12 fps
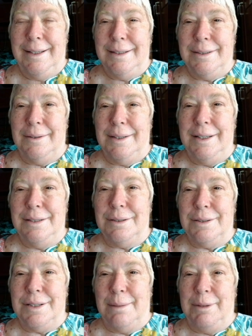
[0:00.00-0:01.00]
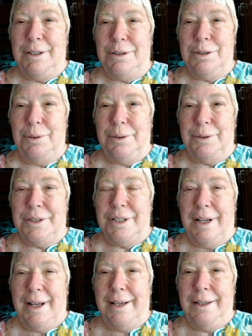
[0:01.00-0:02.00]
So these are some of the tools
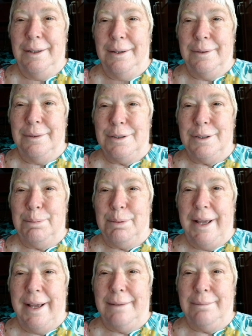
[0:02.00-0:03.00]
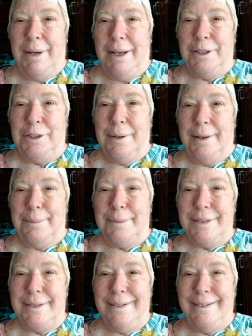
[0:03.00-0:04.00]
that I use to plan my
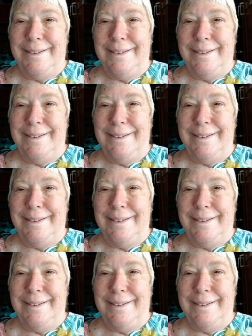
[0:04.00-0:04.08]
trips.